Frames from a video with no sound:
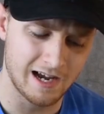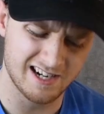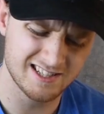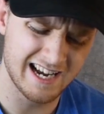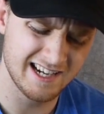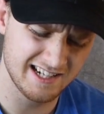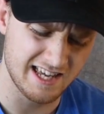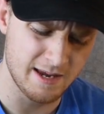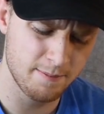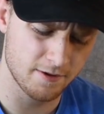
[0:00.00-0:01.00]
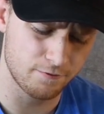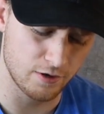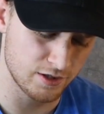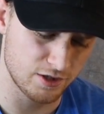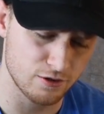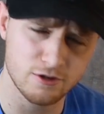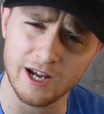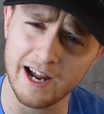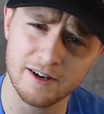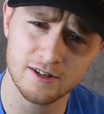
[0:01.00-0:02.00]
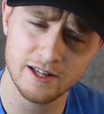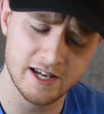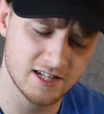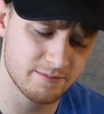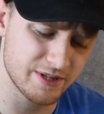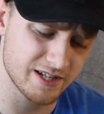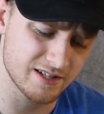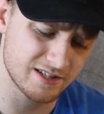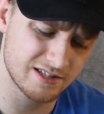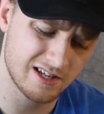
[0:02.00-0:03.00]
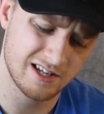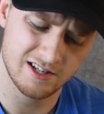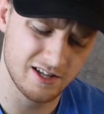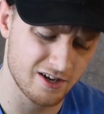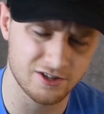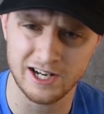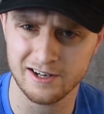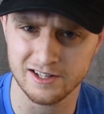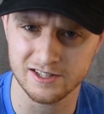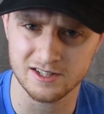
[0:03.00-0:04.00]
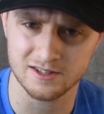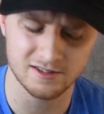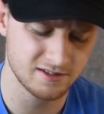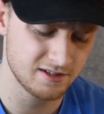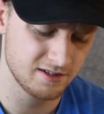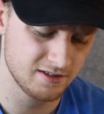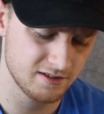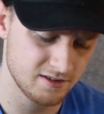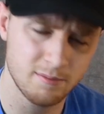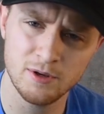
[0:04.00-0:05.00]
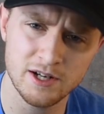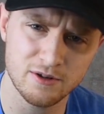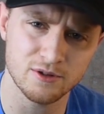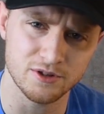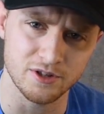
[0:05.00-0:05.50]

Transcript: I decided to keep the front two tiger legs because, you know, tiger legs they're pretty cool